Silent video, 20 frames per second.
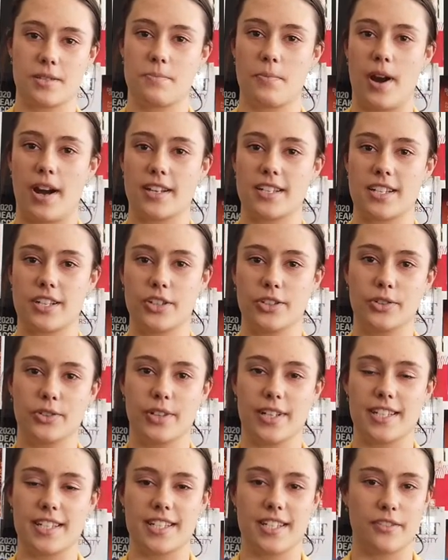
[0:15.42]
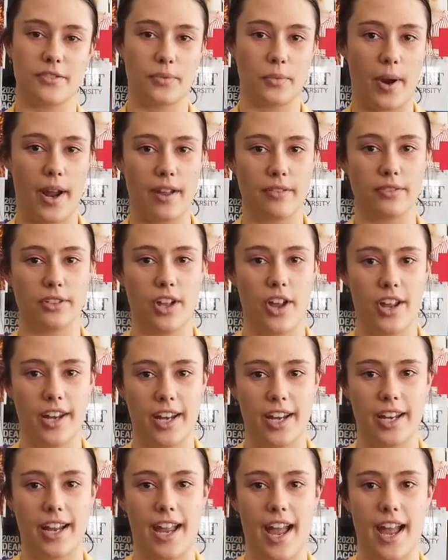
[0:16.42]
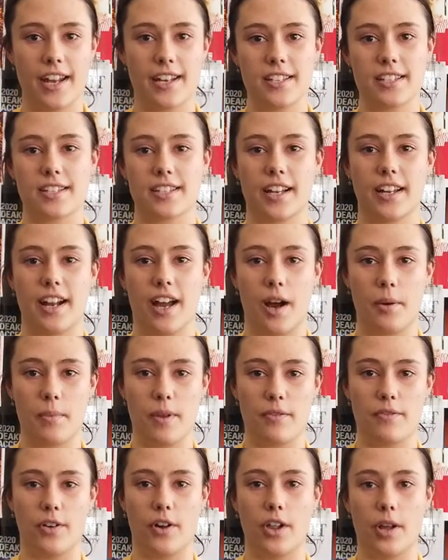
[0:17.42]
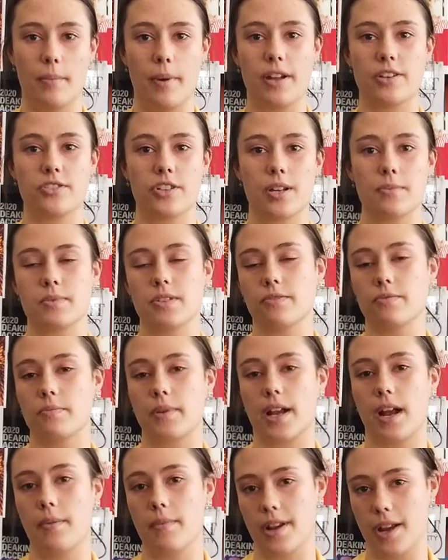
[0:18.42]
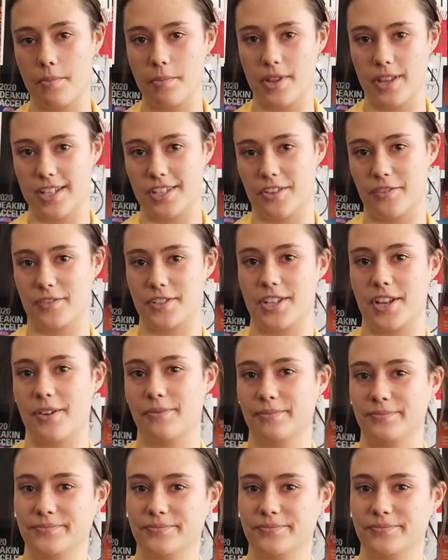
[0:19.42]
it's practical, it's a different way of learning, and it's going to help me follow my dreams of becoming a police officer.